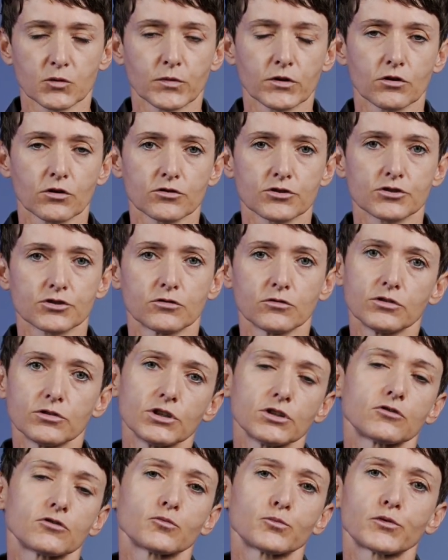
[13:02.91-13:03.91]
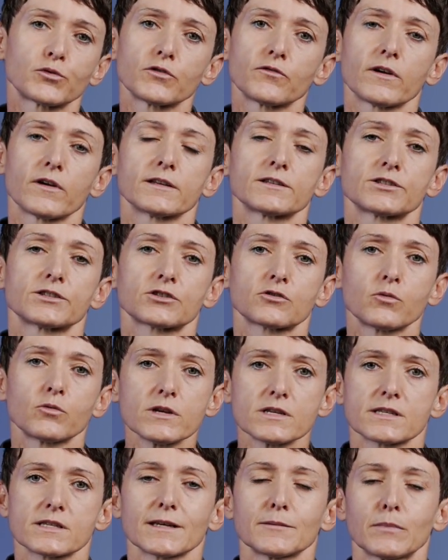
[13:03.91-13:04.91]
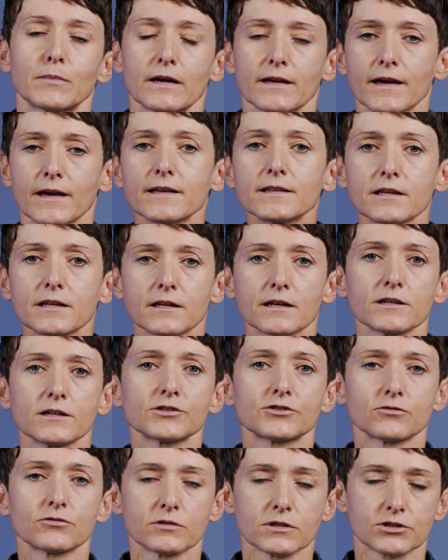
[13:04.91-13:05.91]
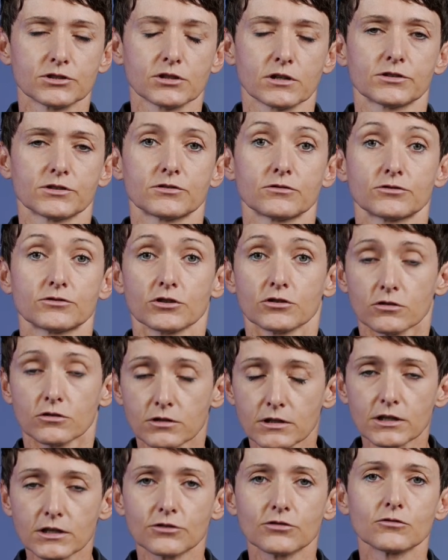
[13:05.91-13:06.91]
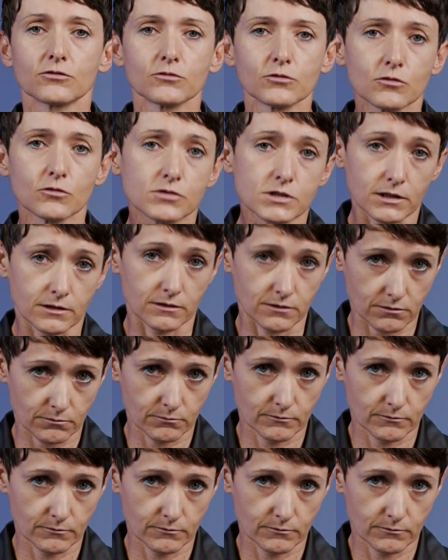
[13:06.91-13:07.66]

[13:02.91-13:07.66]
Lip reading: because you need to prevent squeezing by adding gas to the Drysuit, so you need to use it.